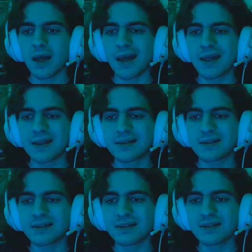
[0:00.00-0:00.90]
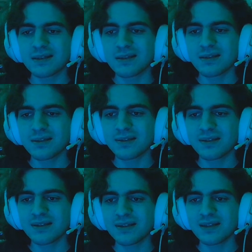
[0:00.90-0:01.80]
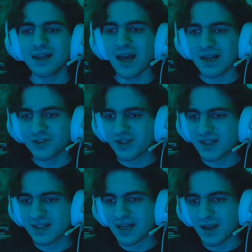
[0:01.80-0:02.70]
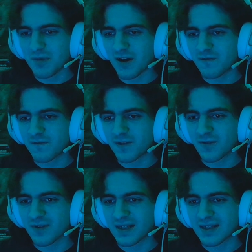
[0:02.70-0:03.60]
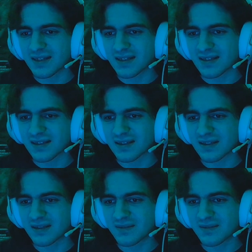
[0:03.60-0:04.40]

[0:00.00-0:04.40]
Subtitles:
And yeah, it just came off very it